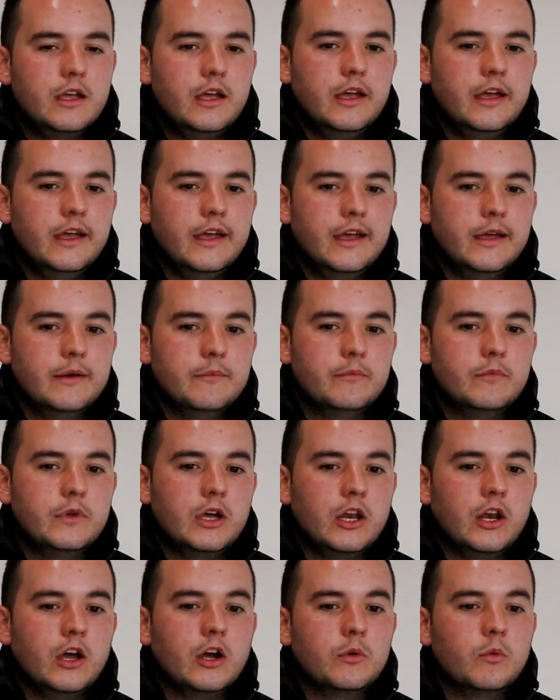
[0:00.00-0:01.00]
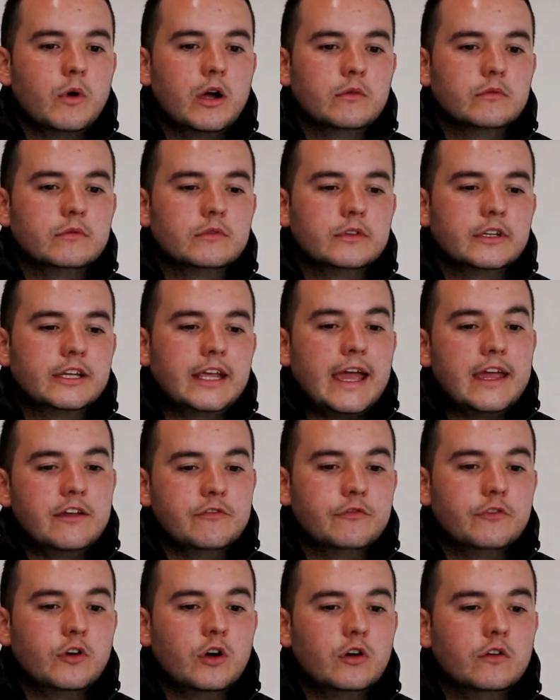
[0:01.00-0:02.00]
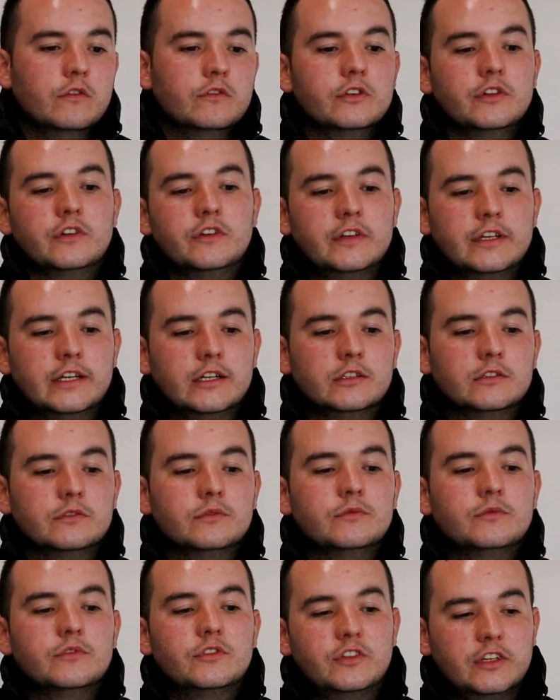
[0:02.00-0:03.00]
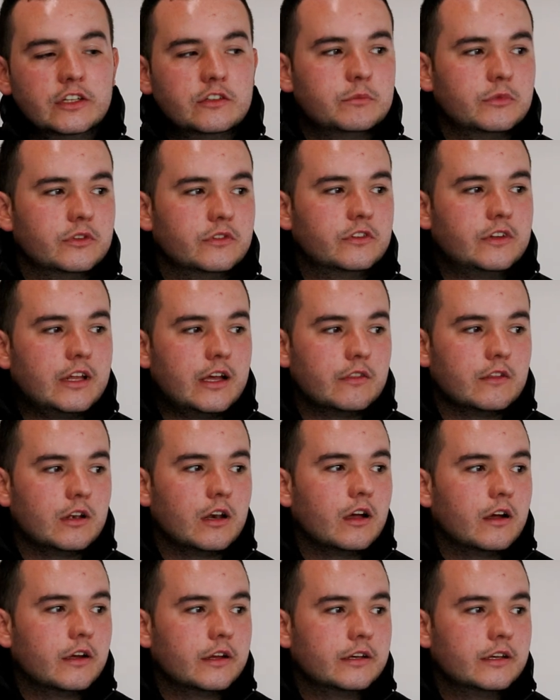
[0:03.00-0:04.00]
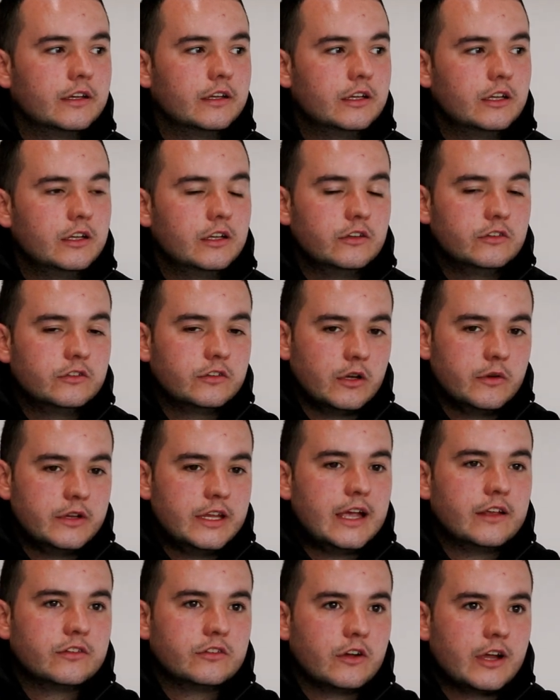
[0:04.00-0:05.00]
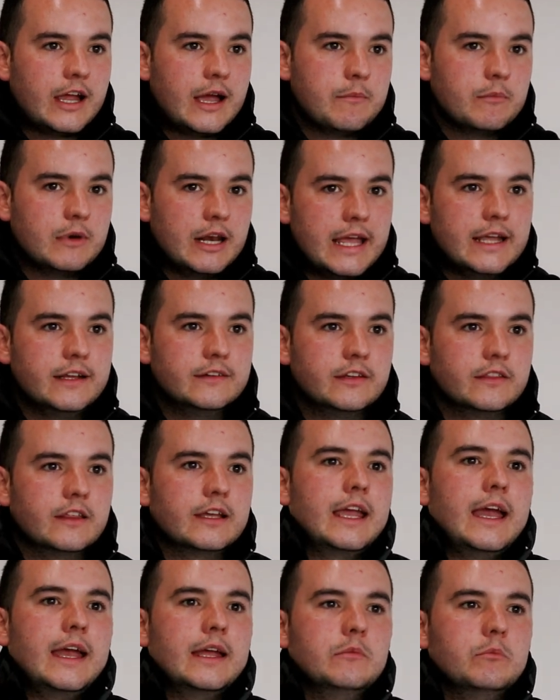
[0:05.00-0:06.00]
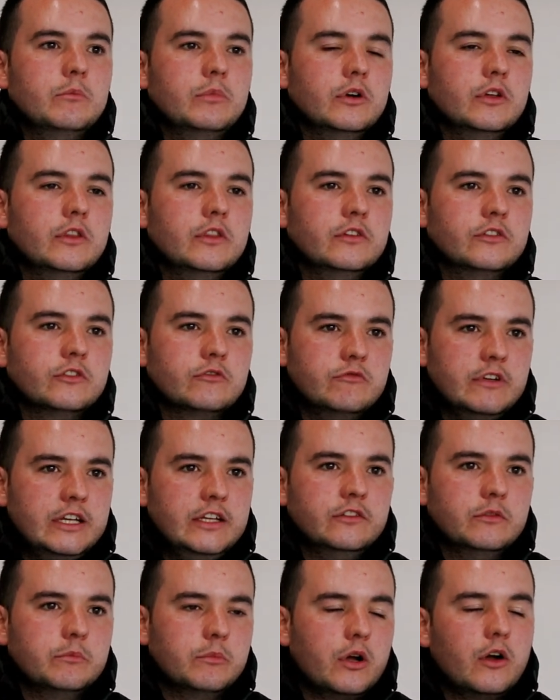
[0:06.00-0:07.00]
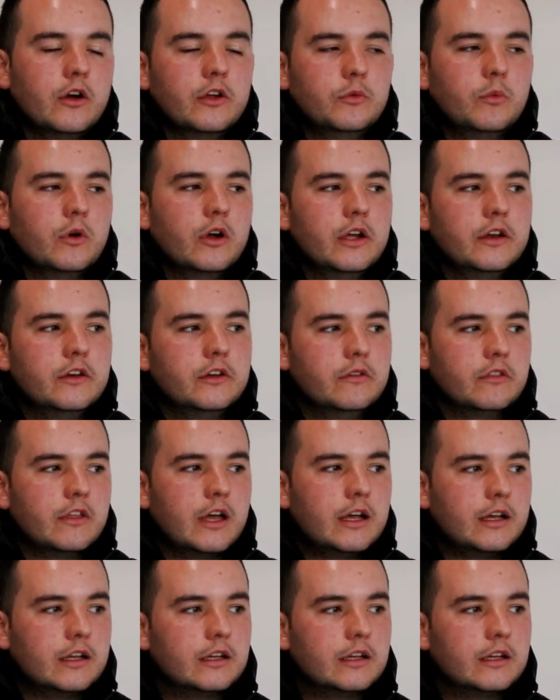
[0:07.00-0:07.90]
and I won't get involved until 6 months down the line. So yes, I am late to the game, but there's a reason behind why I do that.